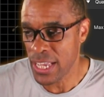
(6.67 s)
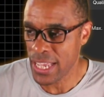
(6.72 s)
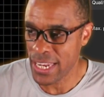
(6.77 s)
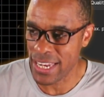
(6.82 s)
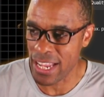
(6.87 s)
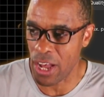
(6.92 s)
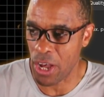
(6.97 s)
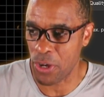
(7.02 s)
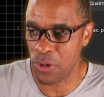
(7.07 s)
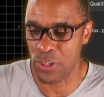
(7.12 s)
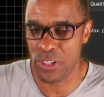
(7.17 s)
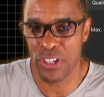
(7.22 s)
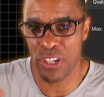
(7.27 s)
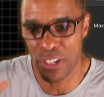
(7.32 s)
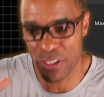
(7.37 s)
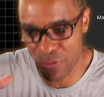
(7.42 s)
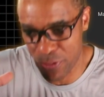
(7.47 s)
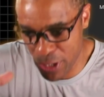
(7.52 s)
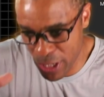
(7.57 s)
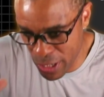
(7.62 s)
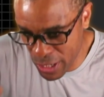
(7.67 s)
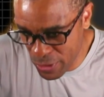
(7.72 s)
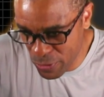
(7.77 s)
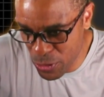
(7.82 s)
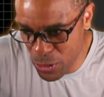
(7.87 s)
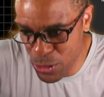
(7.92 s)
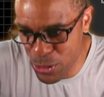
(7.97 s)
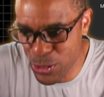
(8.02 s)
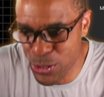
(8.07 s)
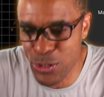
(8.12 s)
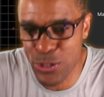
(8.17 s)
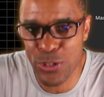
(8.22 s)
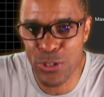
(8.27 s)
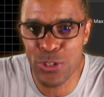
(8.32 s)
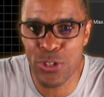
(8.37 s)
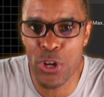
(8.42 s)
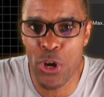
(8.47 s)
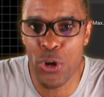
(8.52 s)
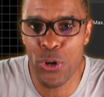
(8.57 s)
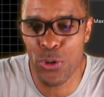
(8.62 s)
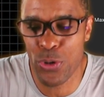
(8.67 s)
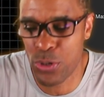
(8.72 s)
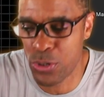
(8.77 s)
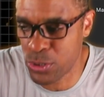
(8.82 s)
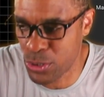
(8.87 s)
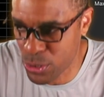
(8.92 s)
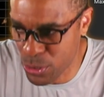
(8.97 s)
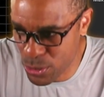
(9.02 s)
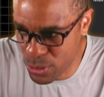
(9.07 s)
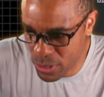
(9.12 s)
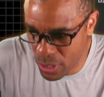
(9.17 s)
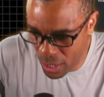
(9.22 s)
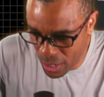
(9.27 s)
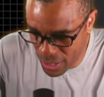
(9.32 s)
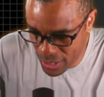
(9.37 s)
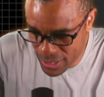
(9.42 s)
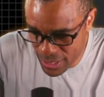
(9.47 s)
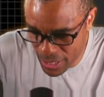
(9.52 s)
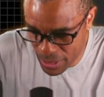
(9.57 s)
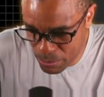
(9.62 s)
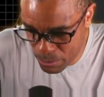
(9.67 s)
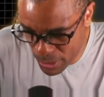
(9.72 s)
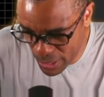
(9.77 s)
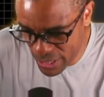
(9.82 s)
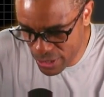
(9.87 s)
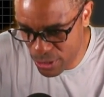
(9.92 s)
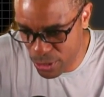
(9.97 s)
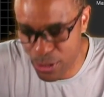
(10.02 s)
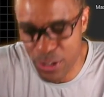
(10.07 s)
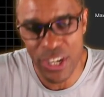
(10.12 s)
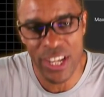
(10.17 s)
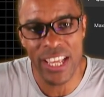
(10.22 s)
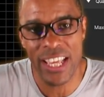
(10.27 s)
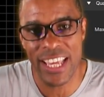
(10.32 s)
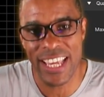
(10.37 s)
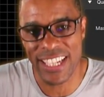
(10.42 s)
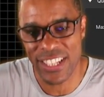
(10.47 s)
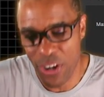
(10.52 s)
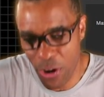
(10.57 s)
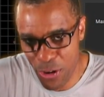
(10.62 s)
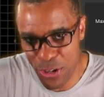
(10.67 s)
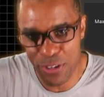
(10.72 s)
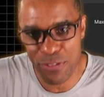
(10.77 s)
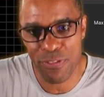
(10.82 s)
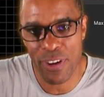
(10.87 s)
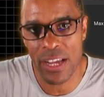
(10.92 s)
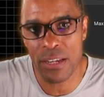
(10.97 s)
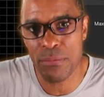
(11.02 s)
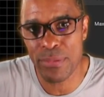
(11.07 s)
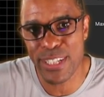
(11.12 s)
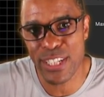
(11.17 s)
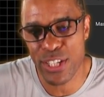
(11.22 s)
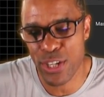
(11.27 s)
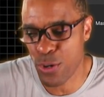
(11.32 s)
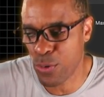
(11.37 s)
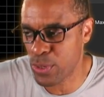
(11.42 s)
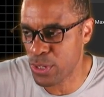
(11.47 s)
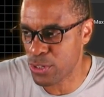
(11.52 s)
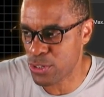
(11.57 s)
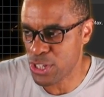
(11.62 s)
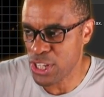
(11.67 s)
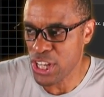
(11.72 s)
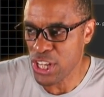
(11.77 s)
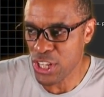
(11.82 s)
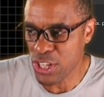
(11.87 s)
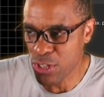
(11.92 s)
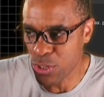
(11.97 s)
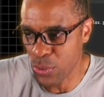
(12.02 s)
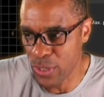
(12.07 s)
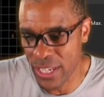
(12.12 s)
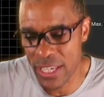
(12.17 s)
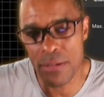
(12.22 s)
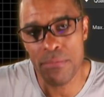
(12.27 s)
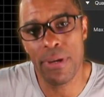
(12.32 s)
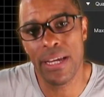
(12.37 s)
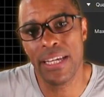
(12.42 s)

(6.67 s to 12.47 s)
Now, if any of you do know who use Octane Blender, it's hard to find materials. So in my